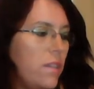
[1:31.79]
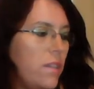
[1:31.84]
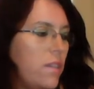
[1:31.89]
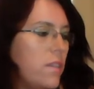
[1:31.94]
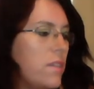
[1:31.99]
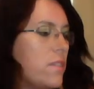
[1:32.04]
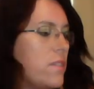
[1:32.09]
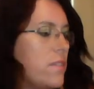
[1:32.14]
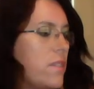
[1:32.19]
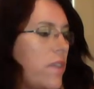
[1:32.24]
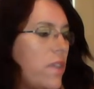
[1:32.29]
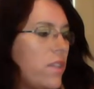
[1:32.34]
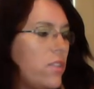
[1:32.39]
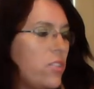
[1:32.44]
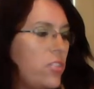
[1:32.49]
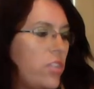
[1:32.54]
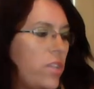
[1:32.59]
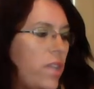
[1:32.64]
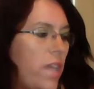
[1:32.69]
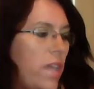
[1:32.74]
his son
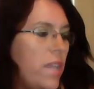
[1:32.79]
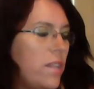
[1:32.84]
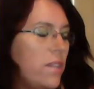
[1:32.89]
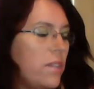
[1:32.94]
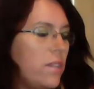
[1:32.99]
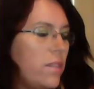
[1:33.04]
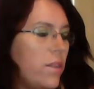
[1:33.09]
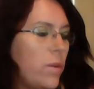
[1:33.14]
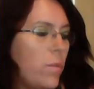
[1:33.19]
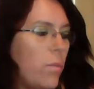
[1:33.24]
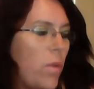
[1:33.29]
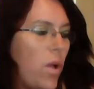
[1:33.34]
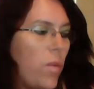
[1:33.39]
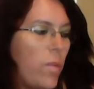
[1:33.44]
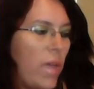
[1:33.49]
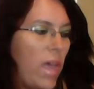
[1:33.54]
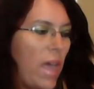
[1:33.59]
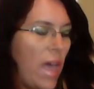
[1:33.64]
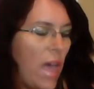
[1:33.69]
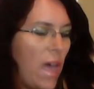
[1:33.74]
Jeanette, their
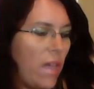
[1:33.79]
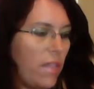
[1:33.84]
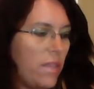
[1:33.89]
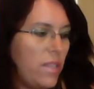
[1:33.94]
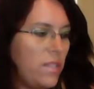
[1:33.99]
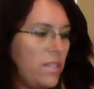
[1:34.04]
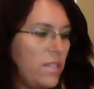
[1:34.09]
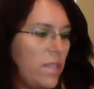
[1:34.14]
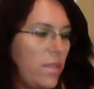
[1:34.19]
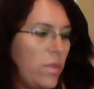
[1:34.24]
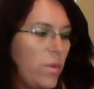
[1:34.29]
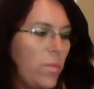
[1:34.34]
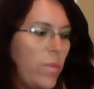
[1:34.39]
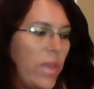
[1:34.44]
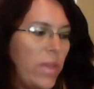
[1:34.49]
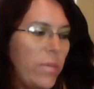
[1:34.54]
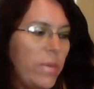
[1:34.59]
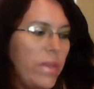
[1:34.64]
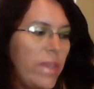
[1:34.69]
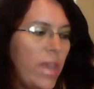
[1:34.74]
mama Alex, and their
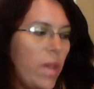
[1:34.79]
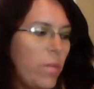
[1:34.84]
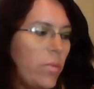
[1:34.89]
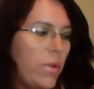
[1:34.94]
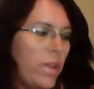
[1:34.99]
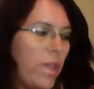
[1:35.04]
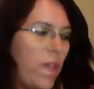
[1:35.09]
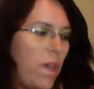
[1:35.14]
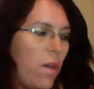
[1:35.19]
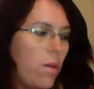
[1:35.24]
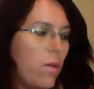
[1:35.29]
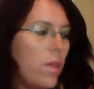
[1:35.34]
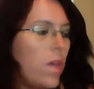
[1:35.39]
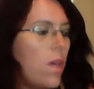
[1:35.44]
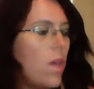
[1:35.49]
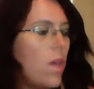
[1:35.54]
baby Gabrielle.